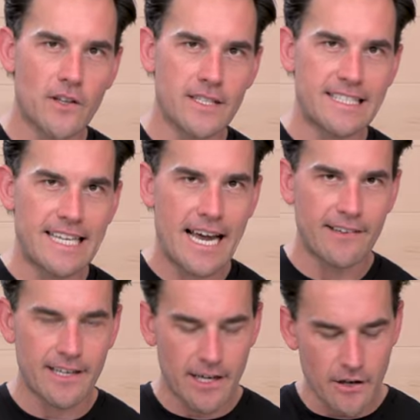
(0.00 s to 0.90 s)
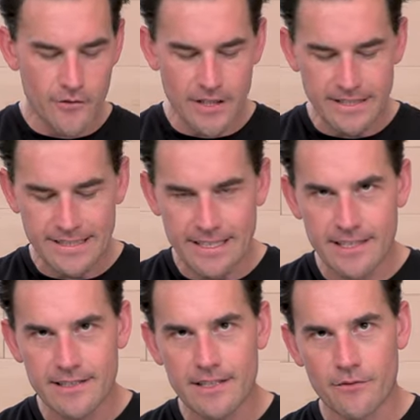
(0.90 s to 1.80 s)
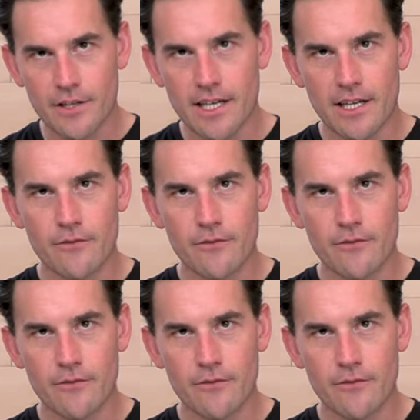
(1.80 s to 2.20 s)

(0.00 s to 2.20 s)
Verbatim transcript: all the styling. I don't know if you can see these different kind